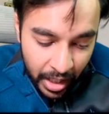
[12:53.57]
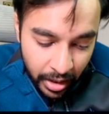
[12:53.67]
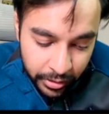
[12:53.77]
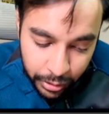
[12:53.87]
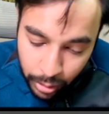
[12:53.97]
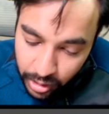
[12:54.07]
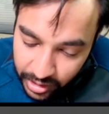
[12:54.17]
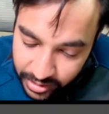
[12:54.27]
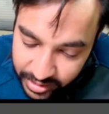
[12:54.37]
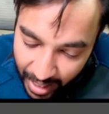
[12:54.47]
So the
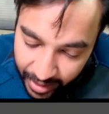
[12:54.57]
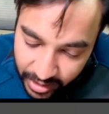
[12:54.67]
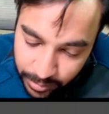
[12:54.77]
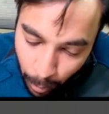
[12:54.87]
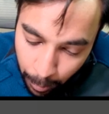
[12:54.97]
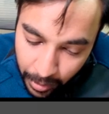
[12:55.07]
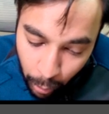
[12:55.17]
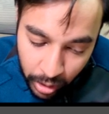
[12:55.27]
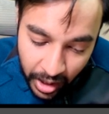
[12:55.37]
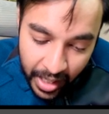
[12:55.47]
stack gets popped out